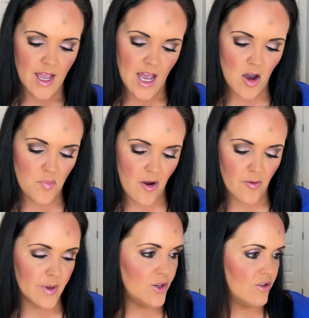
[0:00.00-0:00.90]
I'll
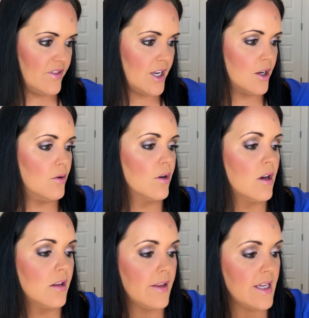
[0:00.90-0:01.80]
probably do a video on
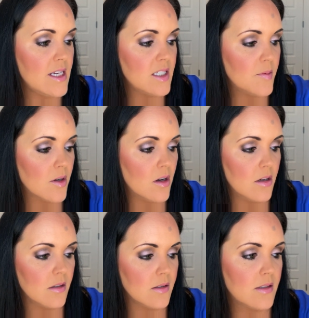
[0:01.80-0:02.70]
all of these
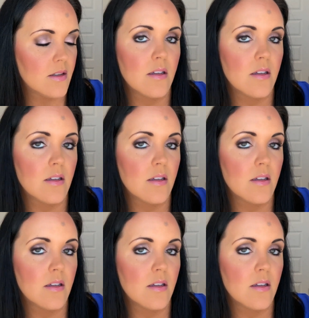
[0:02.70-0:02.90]
because